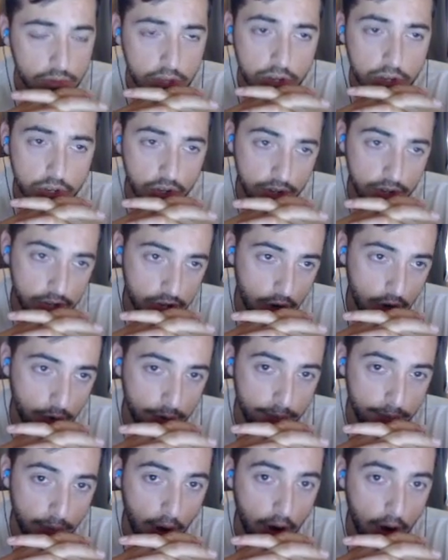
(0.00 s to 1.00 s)
So let's start
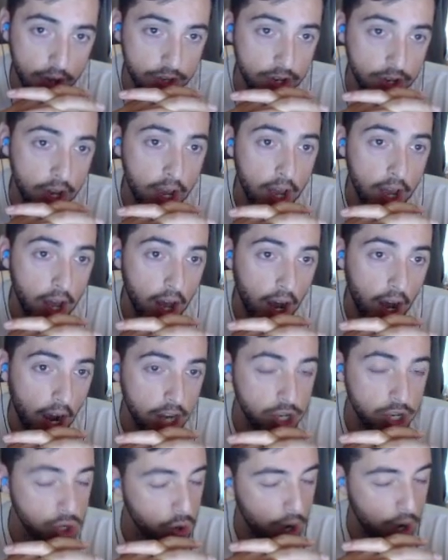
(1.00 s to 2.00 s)
with Boss. I
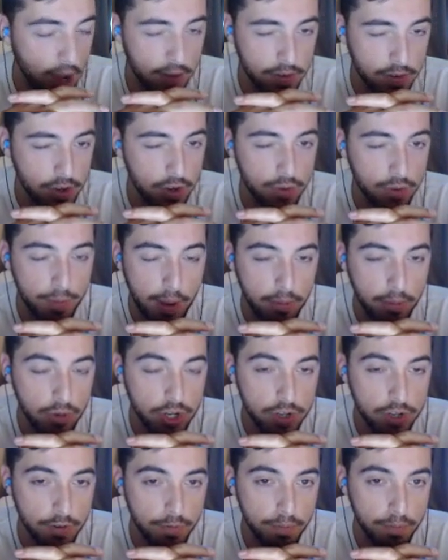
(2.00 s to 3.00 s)
do have good
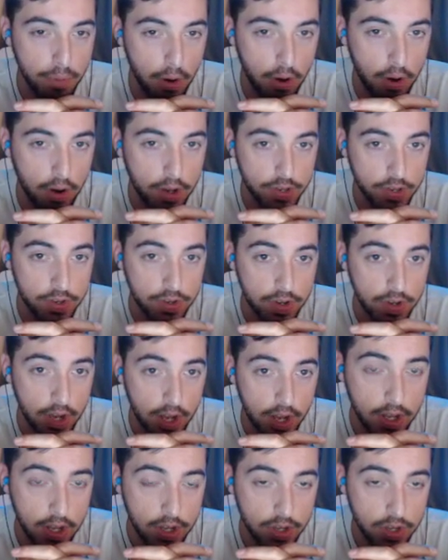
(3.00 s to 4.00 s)
memories of Boss,
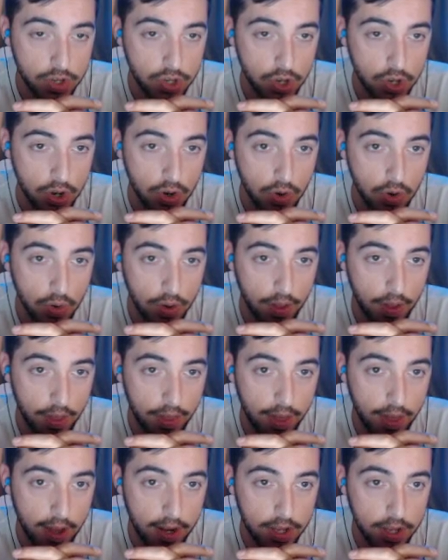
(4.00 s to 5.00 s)
so
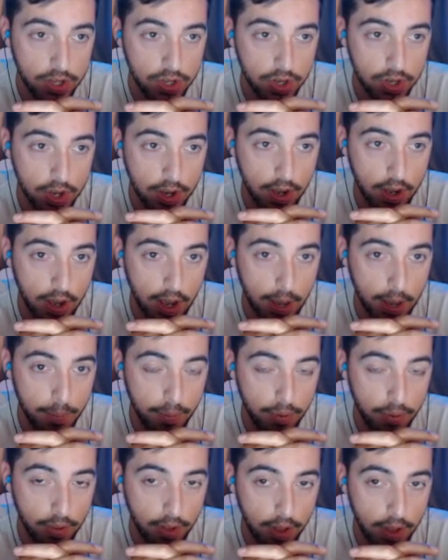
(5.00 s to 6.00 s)
that is a
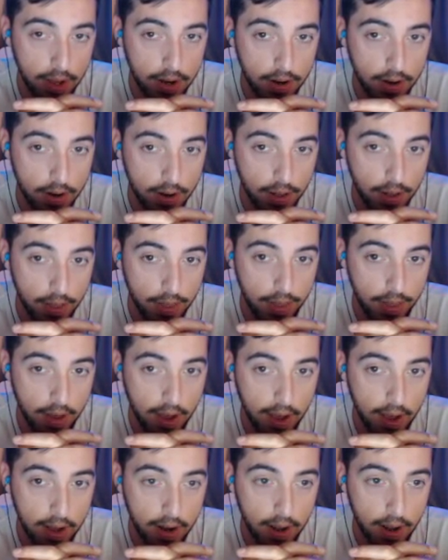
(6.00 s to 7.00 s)
player
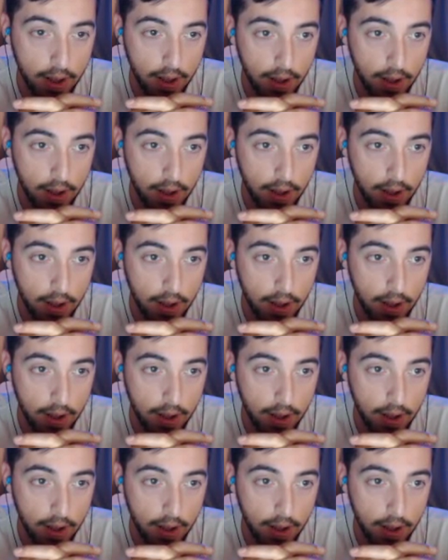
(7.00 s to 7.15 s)
that